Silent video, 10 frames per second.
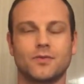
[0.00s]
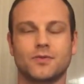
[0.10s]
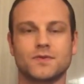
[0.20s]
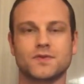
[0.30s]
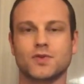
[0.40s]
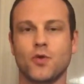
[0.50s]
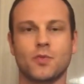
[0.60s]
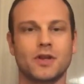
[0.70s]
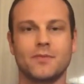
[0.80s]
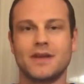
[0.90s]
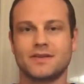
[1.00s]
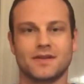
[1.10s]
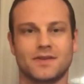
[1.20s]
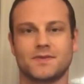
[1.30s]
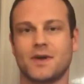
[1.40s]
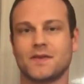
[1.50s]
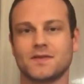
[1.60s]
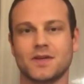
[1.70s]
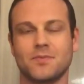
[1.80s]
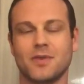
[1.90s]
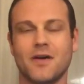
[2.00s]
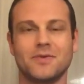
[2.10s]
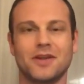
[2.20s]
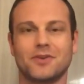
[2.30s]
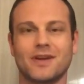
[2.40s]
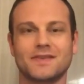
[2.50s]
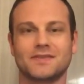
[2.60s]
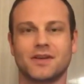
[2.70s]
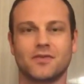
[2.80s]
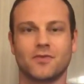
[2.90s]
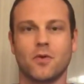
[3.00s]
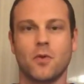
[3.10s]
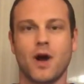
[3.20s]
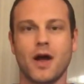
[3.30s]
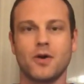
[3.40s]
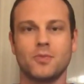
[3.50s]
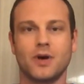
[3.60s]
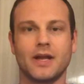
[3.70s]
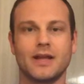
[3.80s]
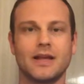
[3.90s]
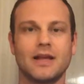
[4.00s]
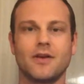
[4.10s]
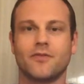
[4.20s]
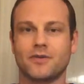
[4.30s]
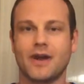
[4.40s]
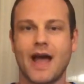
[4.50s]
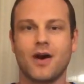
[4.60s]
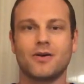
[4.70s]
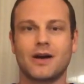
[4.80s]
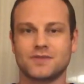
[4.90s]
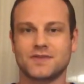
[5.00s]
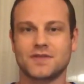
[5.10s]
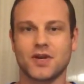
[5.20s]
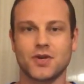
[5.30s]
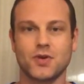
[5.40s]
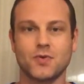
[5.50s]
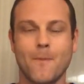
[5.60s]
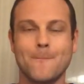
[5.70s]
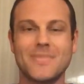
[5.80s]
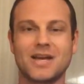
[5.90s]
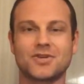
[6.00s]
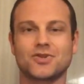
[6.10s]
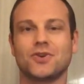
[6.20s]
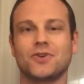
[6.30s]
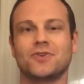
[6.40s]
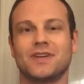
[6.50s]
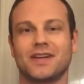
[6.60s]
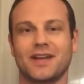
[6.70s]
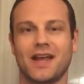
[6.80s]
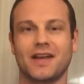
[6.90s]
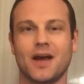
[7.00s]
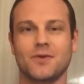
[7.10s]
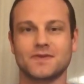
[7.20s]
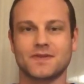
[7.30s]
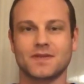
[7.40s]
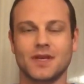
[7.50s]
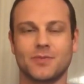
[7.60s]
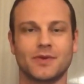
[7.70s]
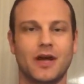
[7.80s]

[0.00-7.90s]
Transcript: there's so many amazing things about sleep. I've been interested in it for a while, but for now, I'll just tell you, make sure you're getting 8 hours of sleep.